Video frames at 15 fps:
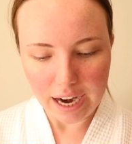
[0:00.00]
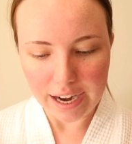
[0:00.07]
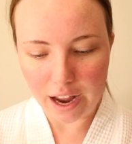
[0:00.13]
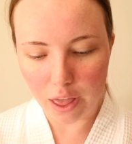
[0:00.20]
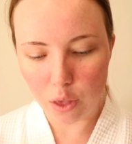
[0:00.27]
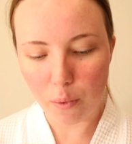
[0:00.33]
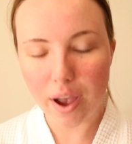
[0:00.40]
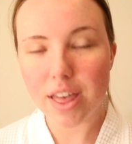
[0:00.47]

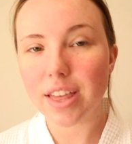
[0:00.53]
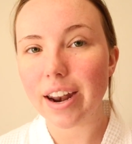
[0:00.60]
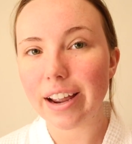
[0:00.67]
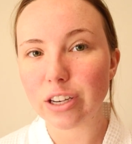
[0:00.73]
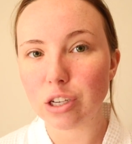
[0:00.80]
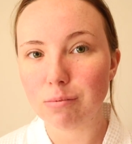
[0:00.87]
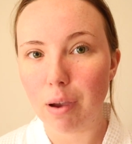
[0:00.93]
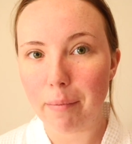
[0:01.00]
Now the way that
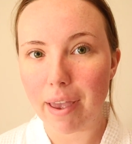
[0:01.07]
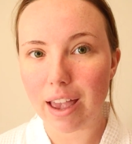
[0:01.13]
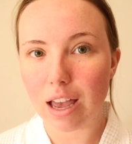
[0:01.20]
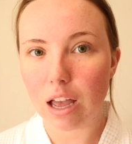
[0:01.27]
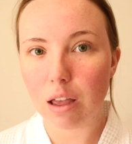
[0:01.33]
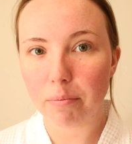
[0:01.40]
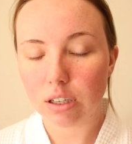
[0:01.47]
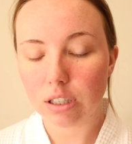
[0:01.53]
I do my
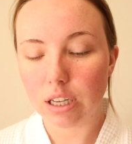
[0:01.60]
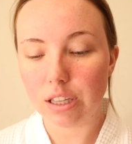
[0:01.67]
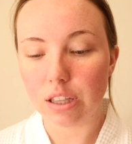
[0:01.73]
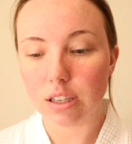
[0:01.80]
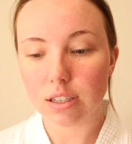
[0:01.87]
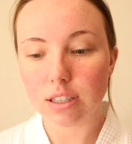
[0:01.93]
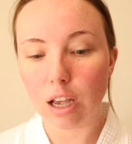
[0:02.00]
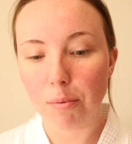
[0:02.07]
makeup in
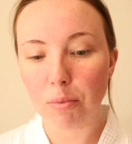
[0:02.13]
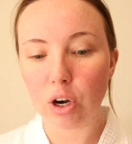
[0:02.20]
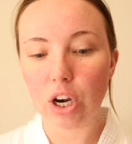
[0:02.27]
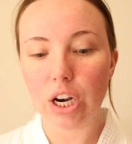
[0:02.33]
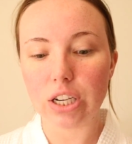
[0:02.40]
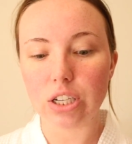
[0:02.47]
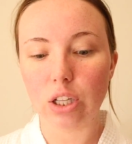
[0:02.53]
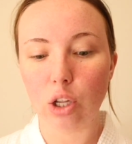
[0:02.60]
the summer
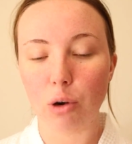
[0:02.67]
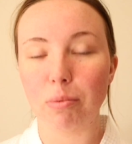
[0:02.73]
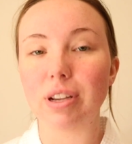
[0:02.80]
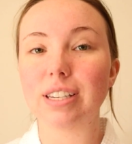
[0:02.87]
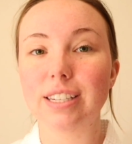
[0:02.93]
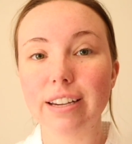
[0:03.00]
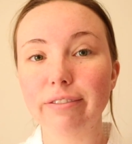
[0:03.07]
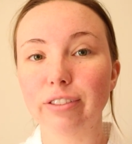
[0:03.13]
is a little
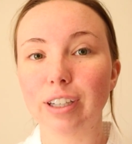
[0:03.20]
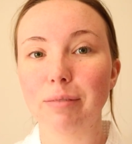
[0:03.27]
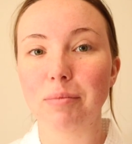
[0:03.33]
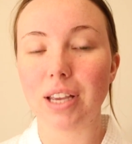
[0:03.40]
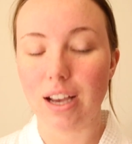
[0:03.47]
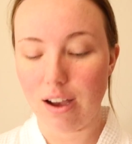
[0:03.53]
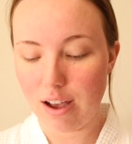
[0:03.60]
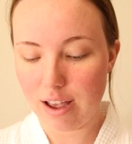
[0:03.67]
bit different
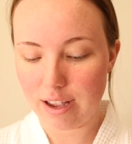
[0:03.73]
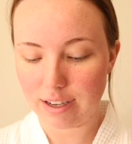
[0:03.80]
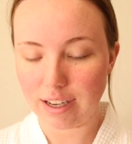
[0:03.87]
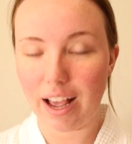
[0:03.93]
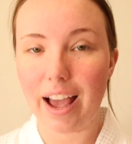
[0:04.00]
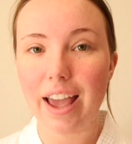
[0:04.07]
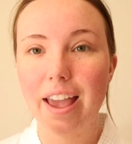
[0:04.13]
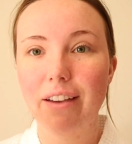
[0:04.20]
because
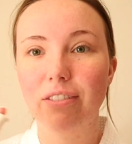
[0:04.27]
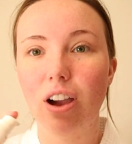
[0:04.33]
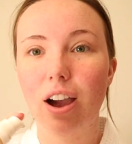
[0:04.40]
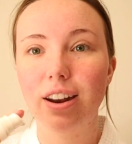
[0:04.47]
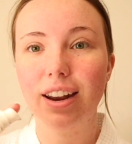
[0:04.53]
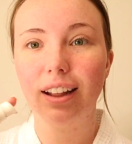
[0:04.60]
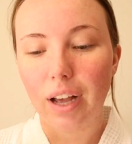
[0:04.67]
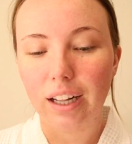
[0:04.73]
I have
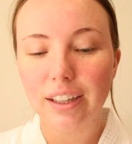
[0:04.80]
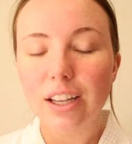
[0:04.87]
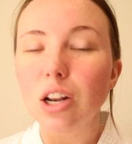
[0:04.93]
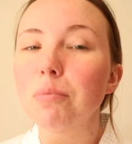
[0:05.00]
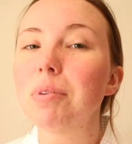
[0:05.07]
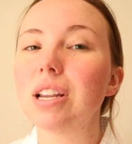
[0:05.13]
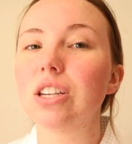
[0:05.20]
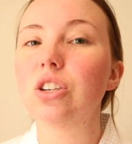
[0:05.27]
gotten a
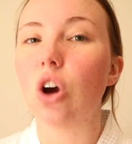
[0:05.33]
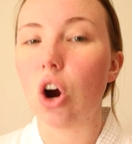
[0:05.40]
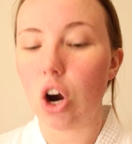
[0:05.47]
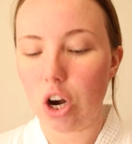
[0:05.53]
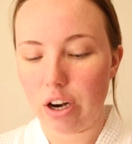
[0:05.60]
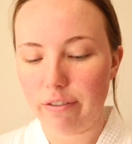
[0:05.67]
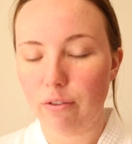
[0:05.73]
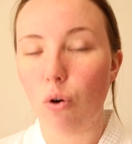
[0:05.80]
little bit
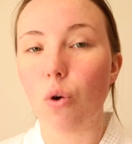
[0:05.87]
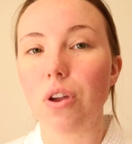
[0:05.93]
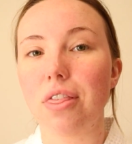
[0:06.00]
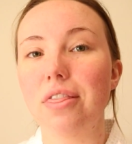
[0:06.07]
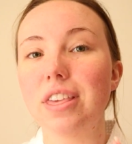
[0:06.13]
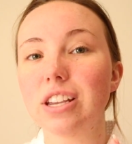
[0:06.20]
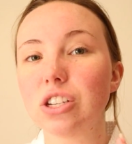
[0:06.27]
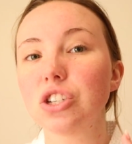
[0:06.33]
dark for
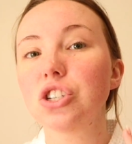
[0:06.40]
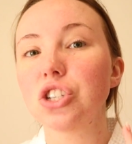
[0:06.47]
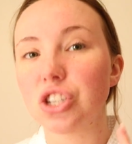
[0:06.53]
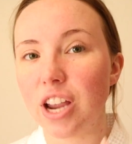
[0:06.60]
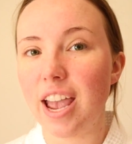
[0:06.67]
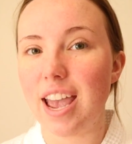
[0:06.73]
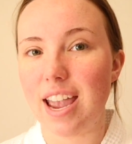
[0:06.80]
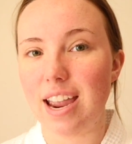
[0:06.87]
this
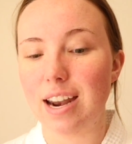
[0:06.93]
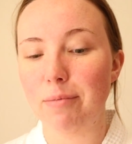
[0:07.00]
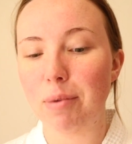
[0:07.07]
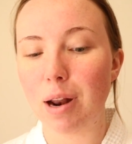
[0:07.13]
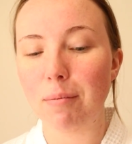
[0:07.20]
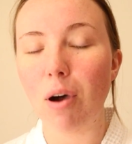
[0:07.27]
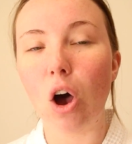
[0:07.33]
shade, but I'm